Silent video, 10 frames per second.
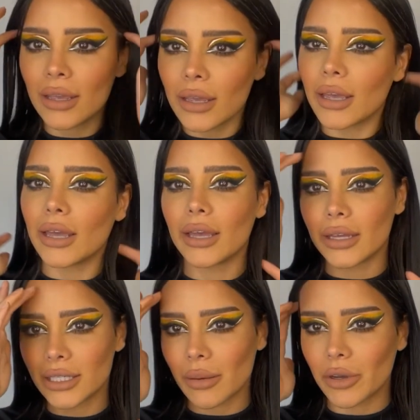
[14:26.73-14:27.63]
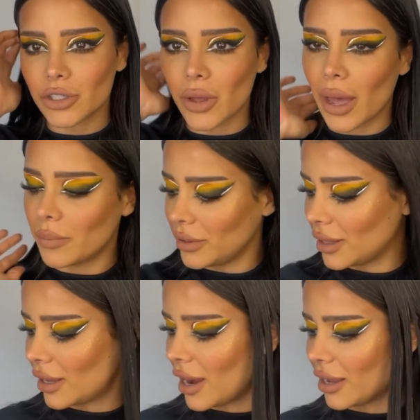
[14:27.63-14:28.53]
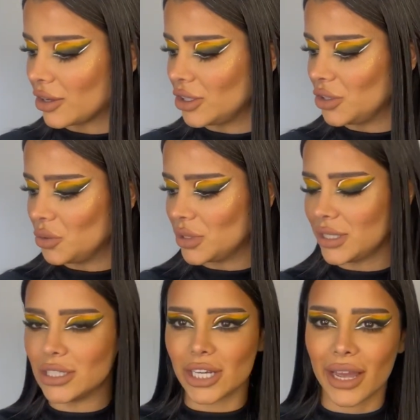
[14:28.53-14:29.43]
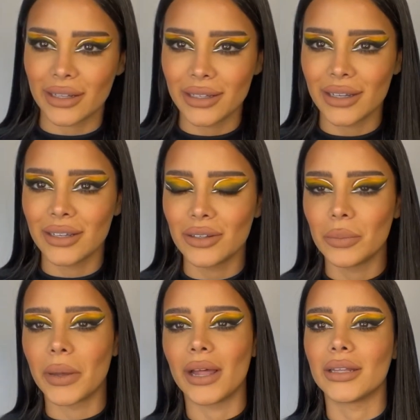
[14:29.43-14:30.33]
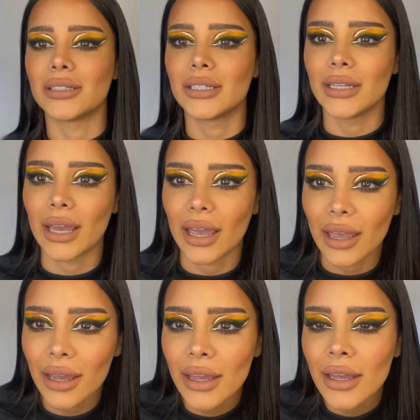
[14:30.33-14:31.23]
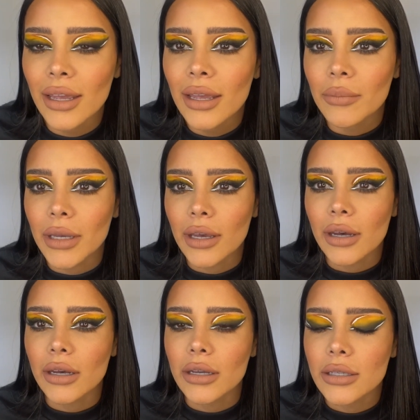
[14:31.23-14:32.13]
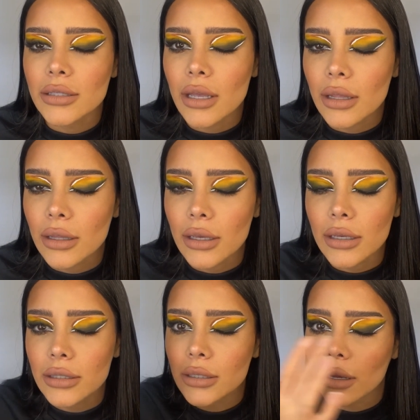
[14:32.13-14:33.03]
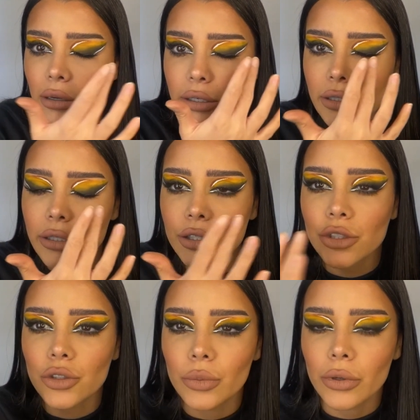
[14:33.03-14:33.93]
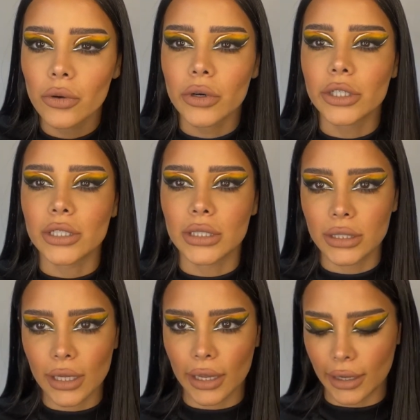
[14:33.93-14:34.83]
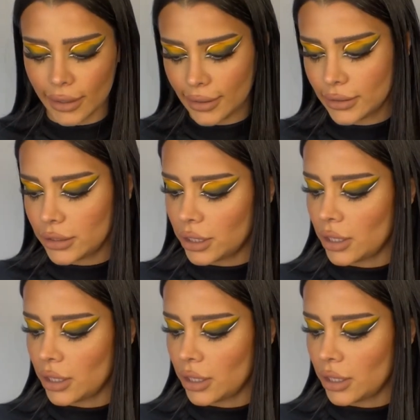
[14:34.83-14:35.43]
And I'm also happy that I could use the Jaclyn Hill palette today because these colors are super gorgeous and